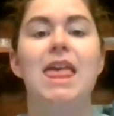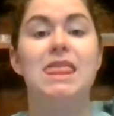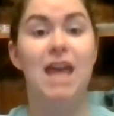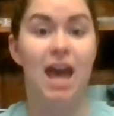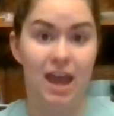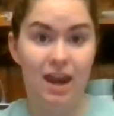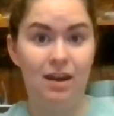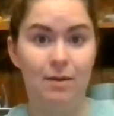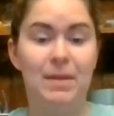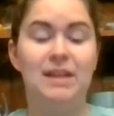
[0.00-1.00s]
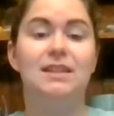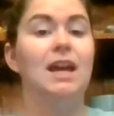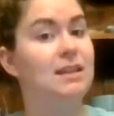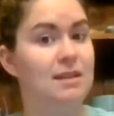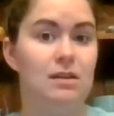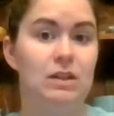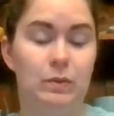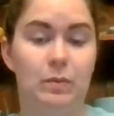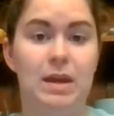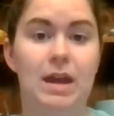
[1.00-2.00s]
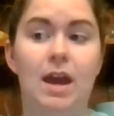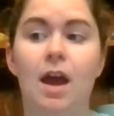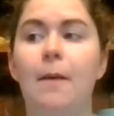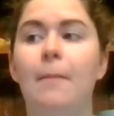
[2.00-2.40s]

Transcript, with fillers: And then my second sentence would be,